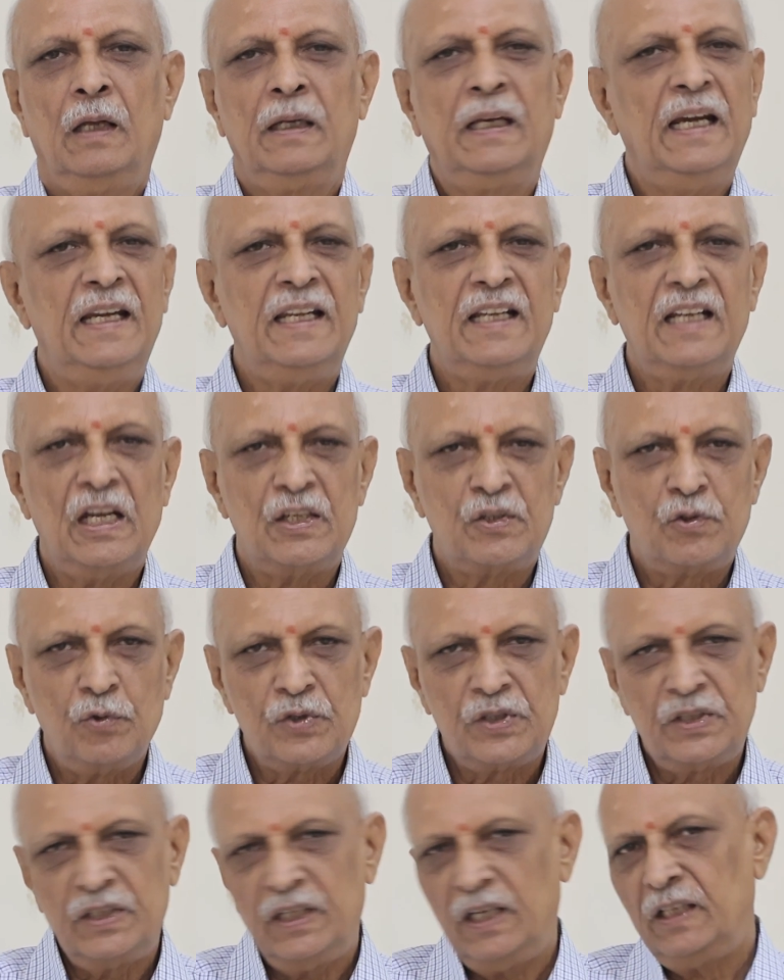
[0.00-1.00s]
getting
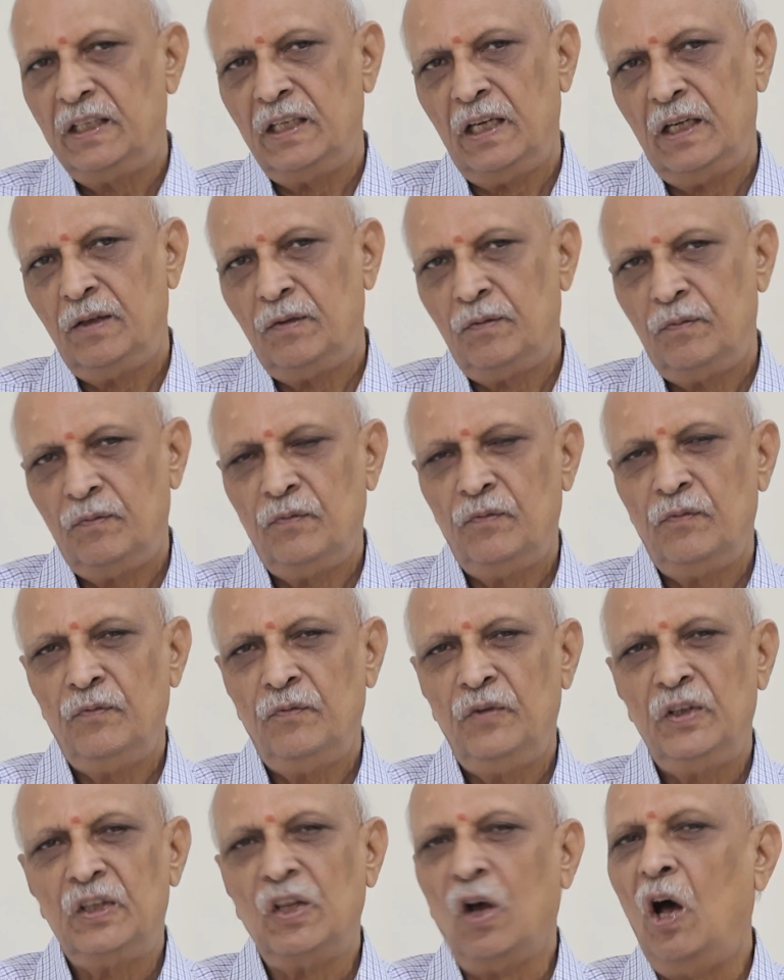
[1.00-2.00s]
associated
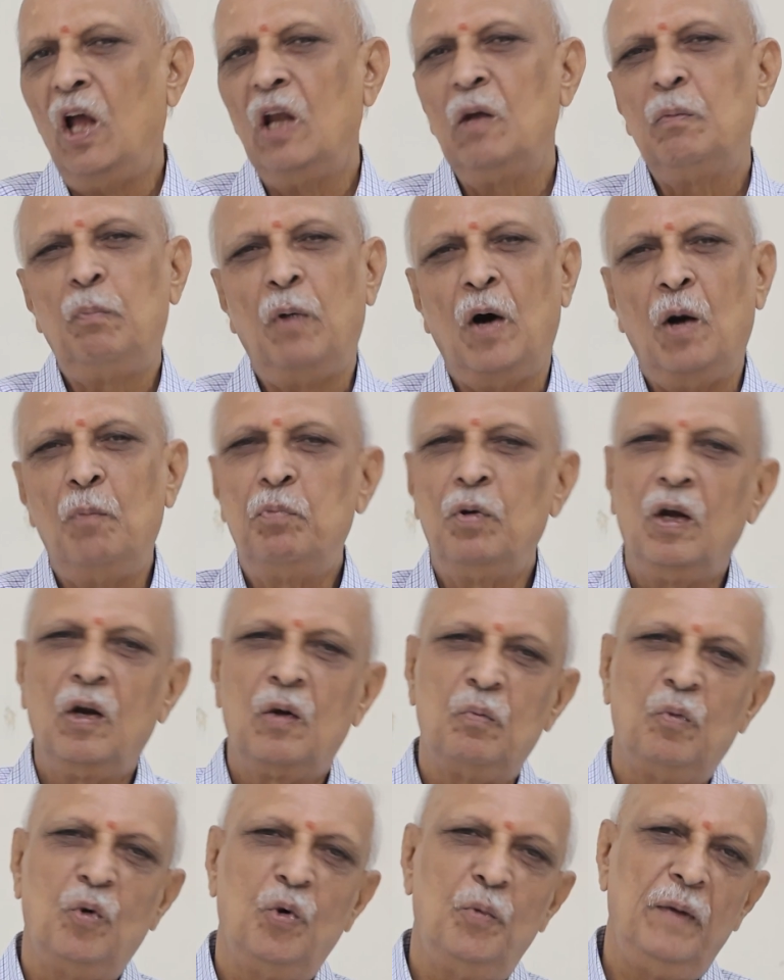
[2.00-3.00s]
with all
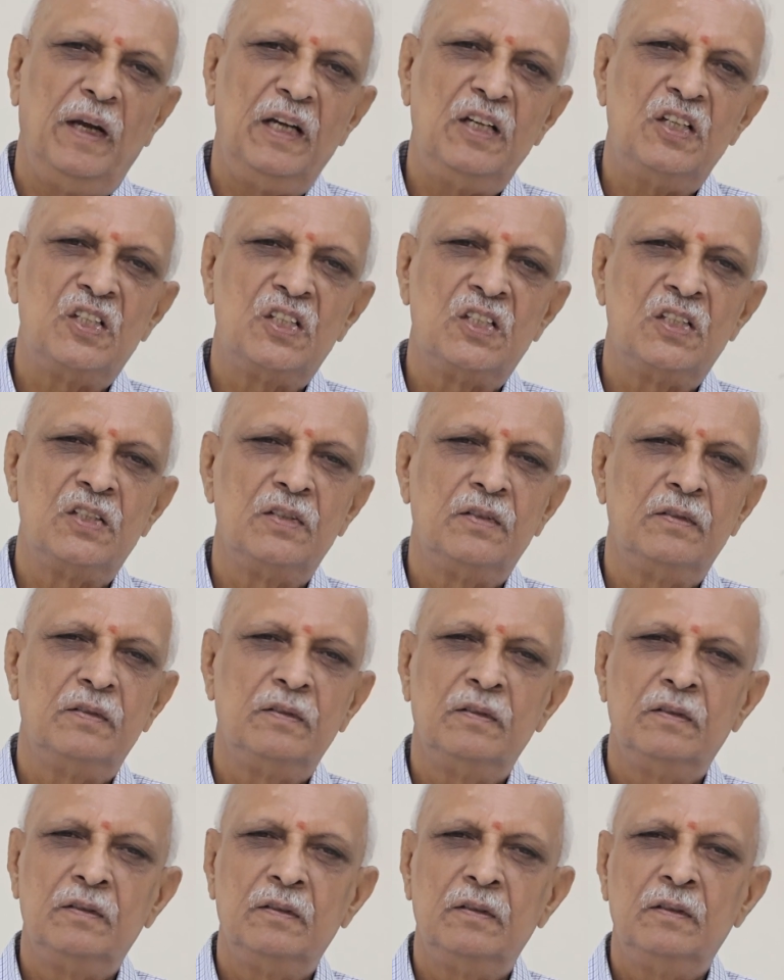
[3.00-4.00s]
popular movements
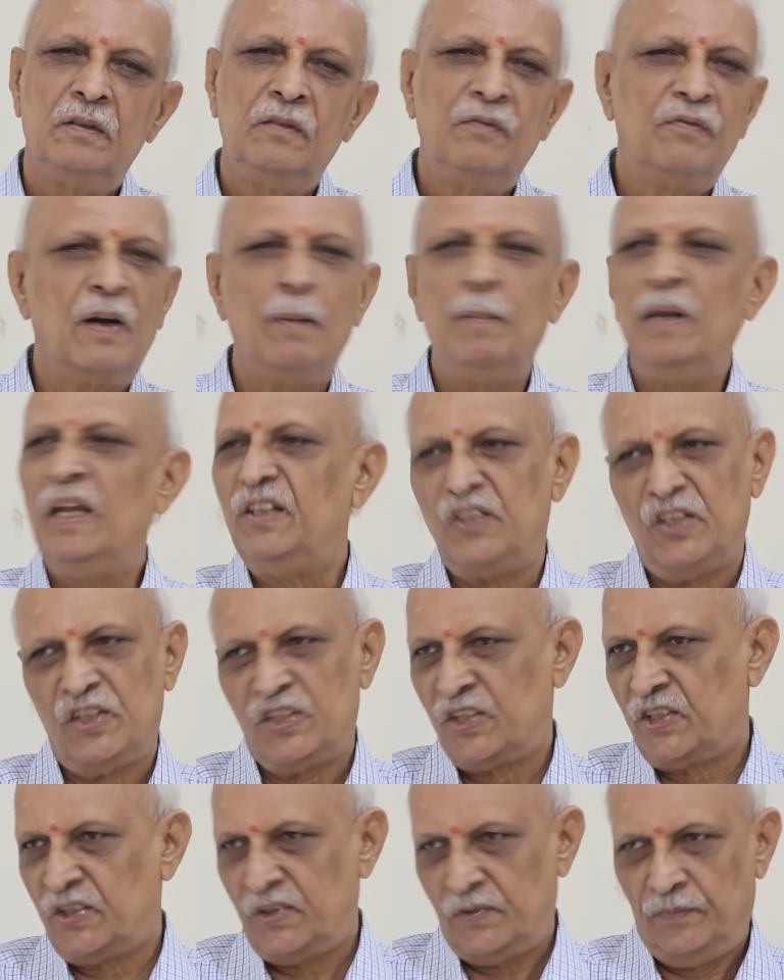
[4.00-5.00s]
from
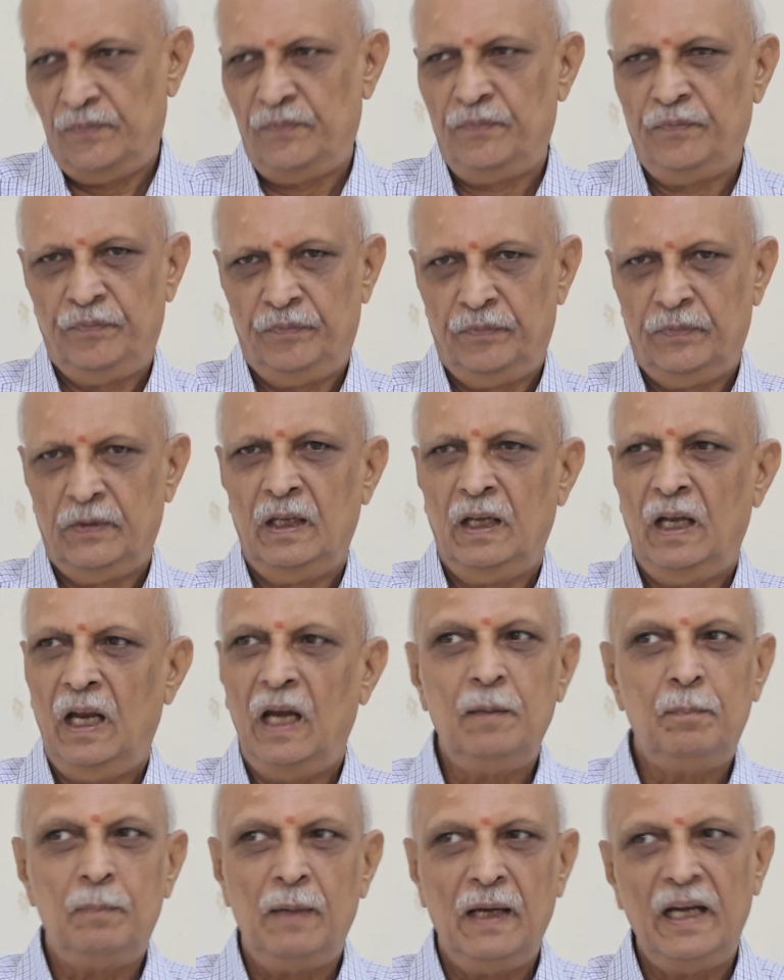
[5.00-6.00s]
ages
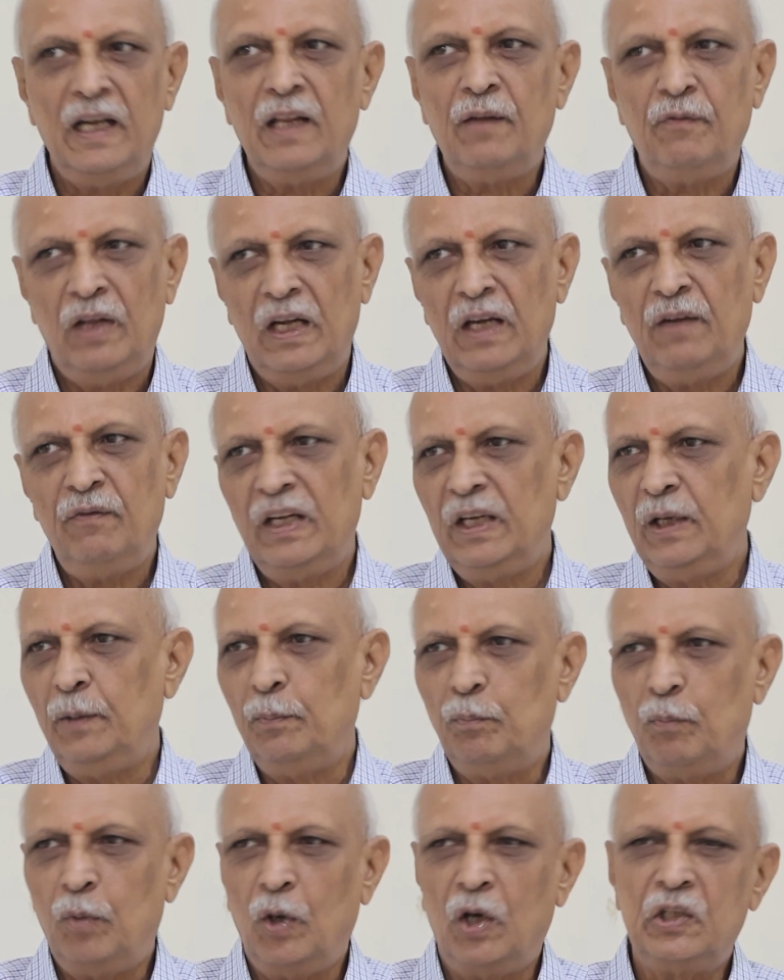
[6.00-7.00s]
and played a very, very
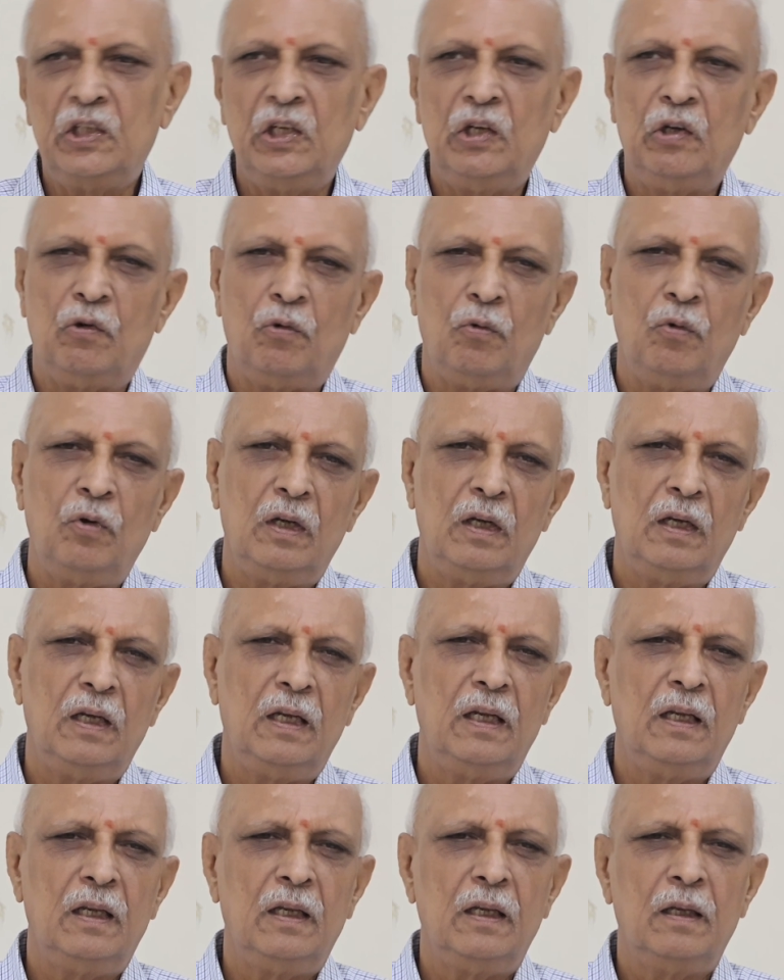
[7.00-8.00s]
important
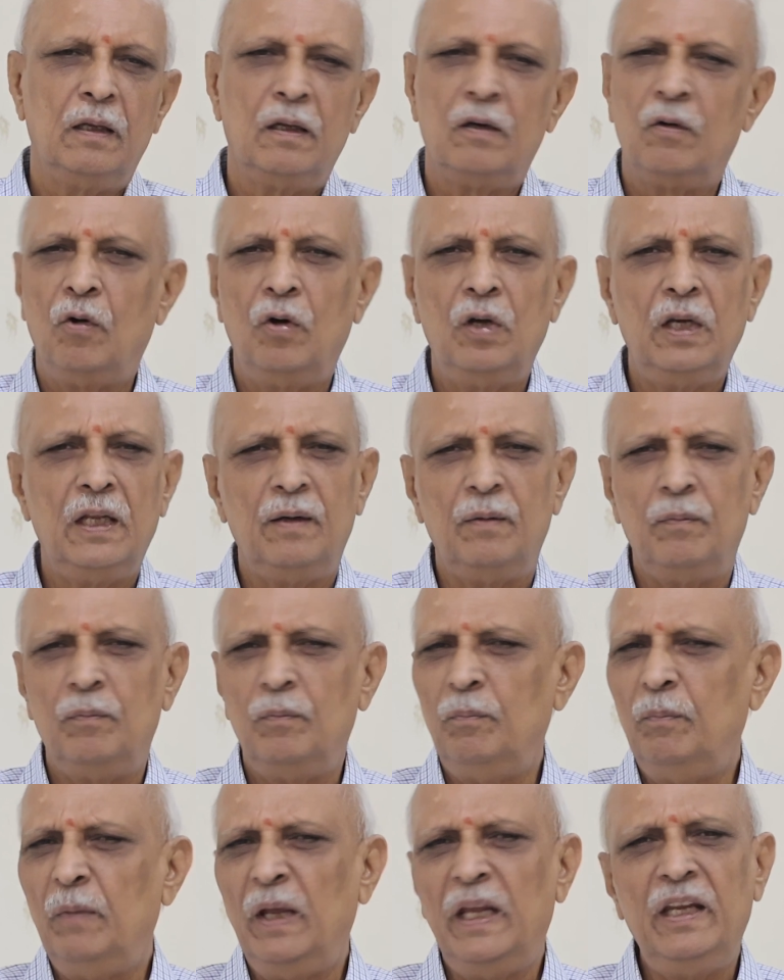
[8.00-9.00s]
role
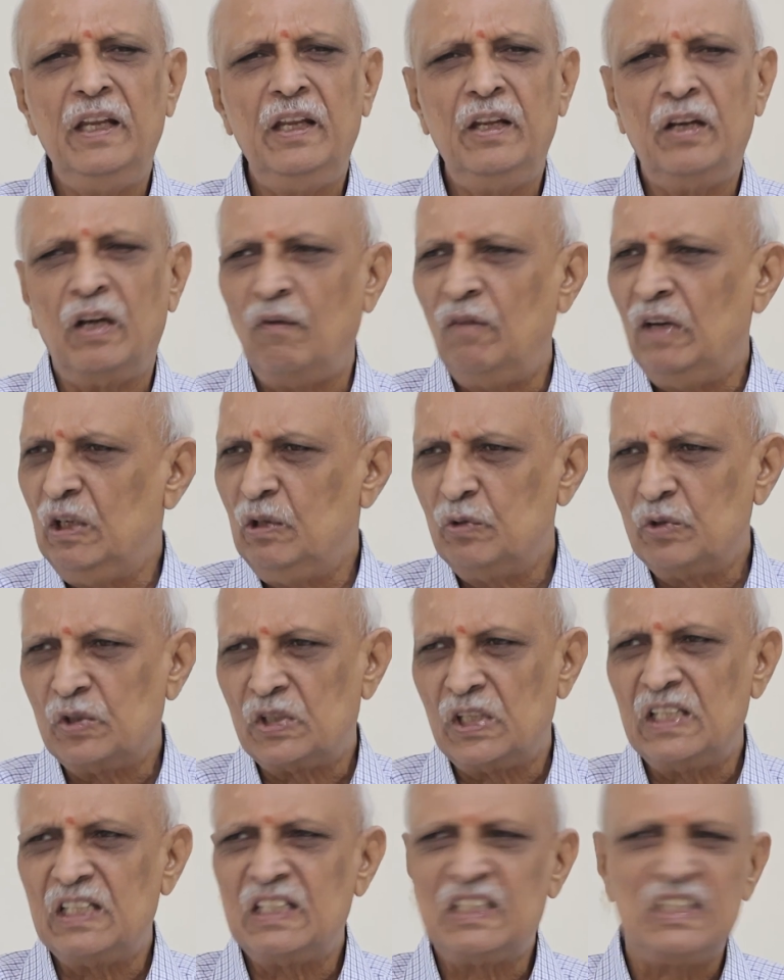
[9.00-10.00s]
in many
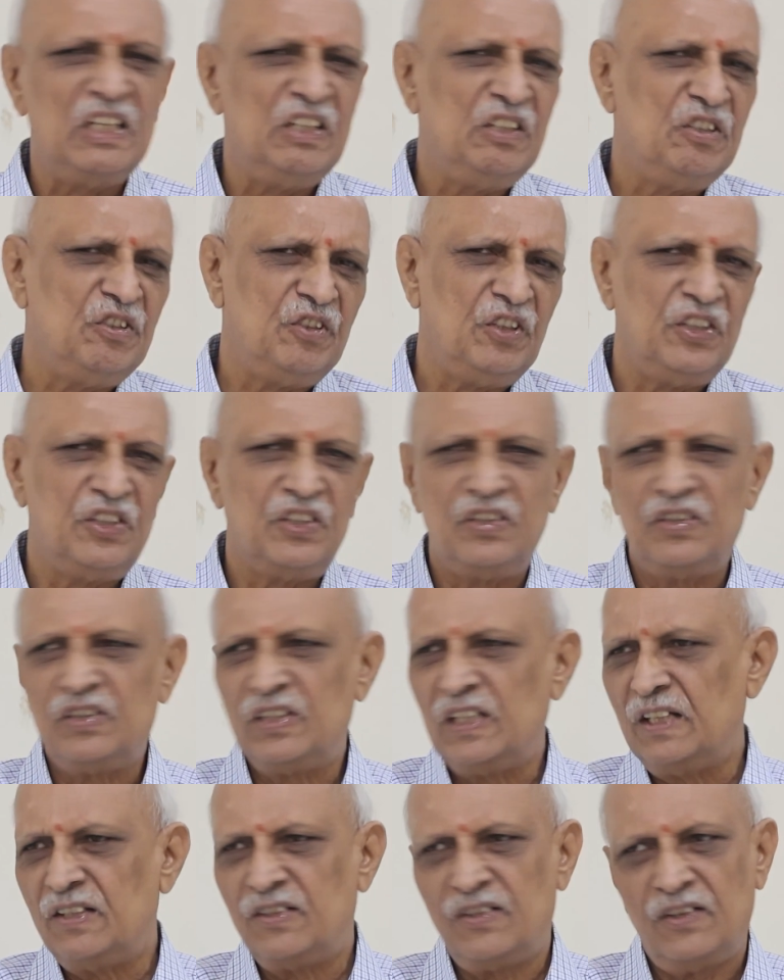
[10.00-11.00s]
revolutions,
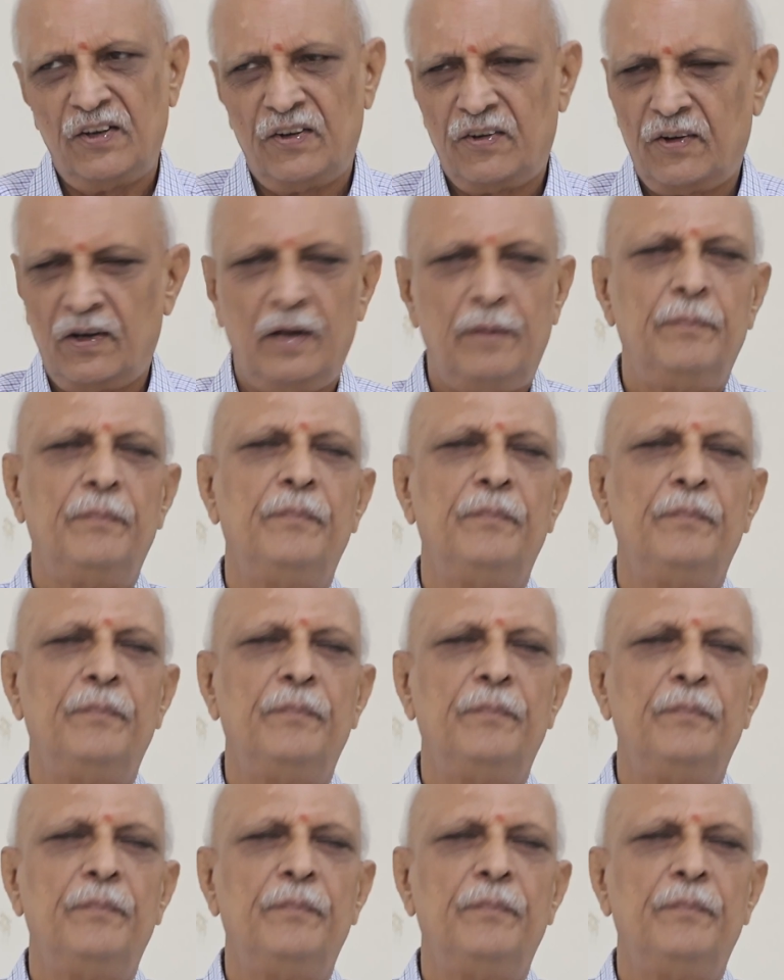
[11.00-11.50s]
agitations, etc.